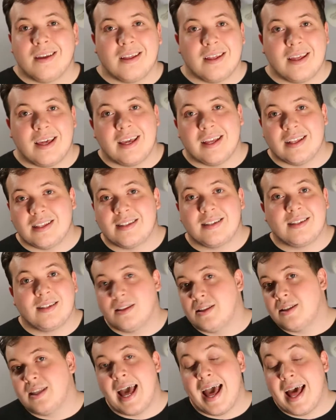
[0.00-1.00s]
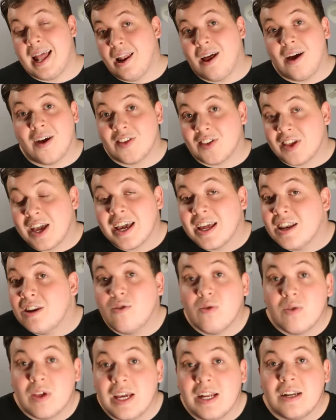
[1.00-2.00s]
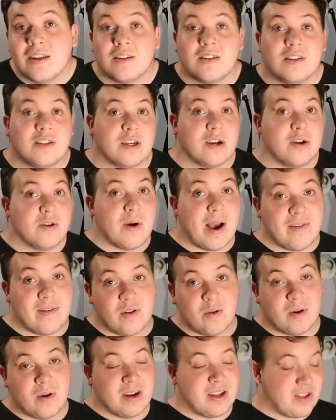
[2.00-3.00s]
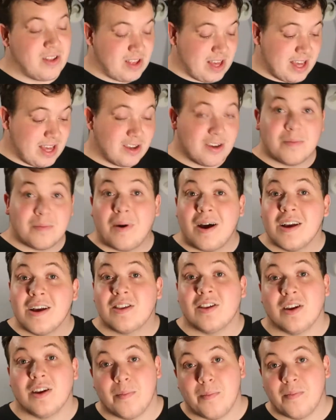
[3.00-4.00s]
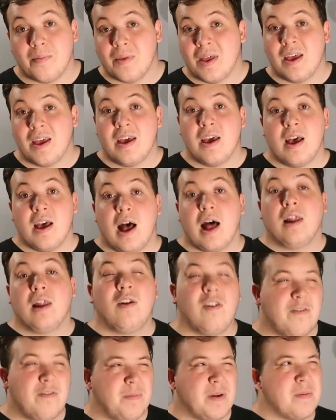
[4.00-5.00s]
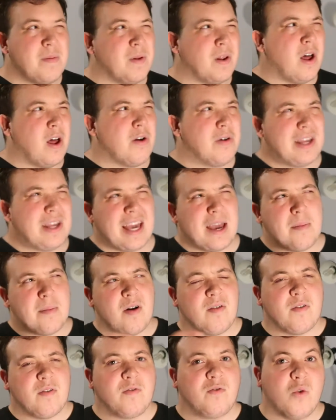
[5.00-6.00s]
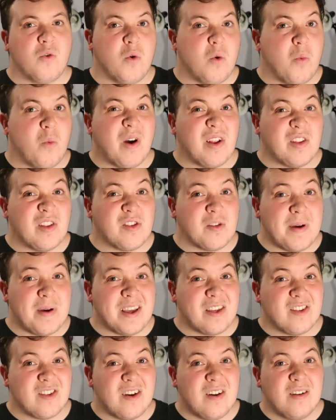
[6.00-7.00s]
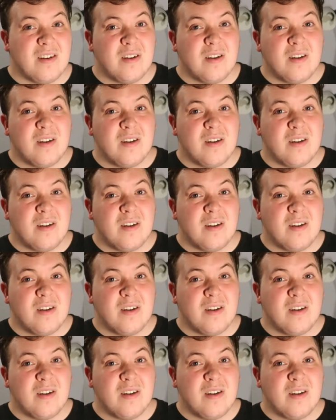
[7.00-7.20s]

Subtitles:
it's their last day in New Zealand, so everyone is saying goodbye to them. A lot of people only came over for one semester,